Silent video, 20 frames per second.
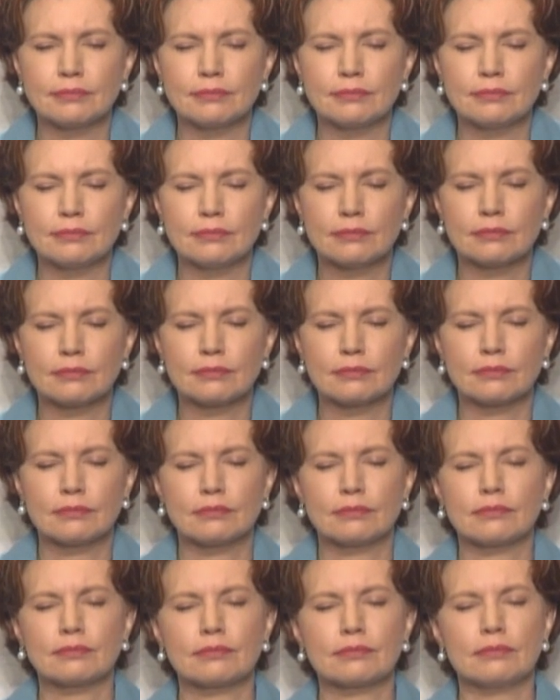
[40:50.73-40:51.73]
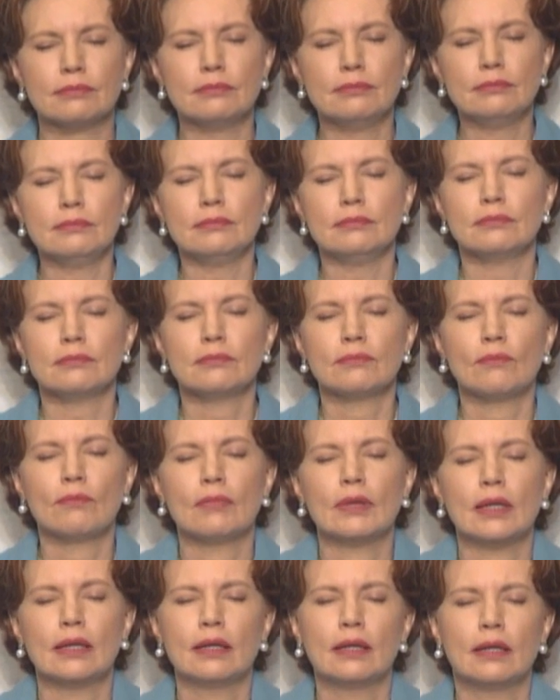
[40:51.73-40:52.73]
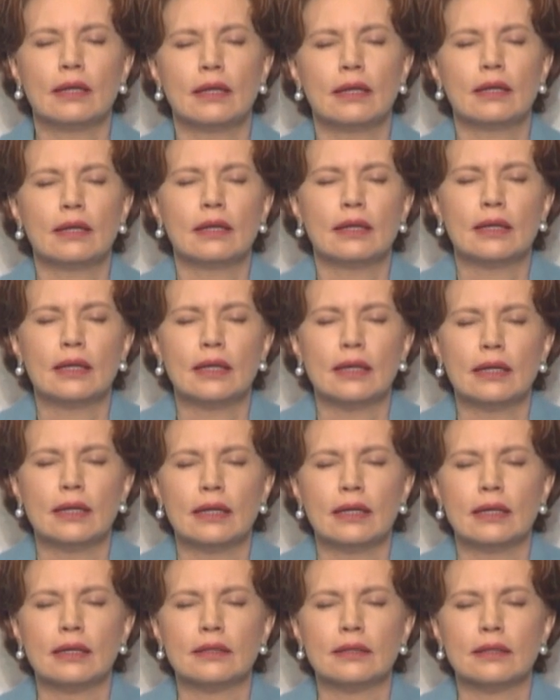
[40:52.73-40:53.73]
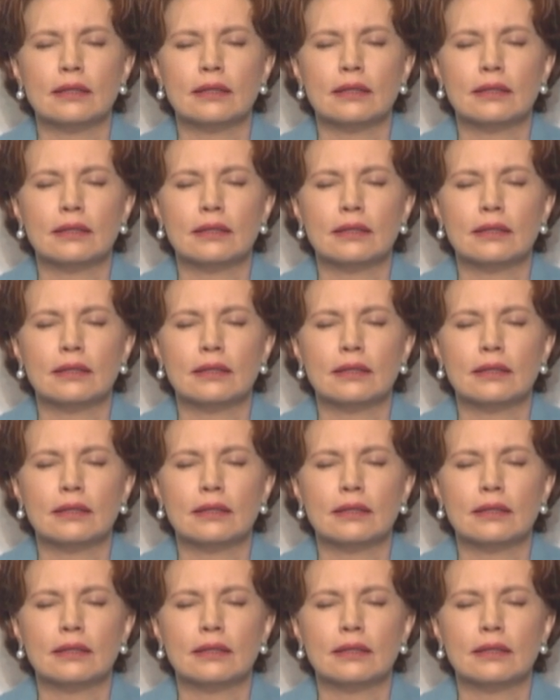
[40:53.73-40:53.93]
No one is speaking in this clip.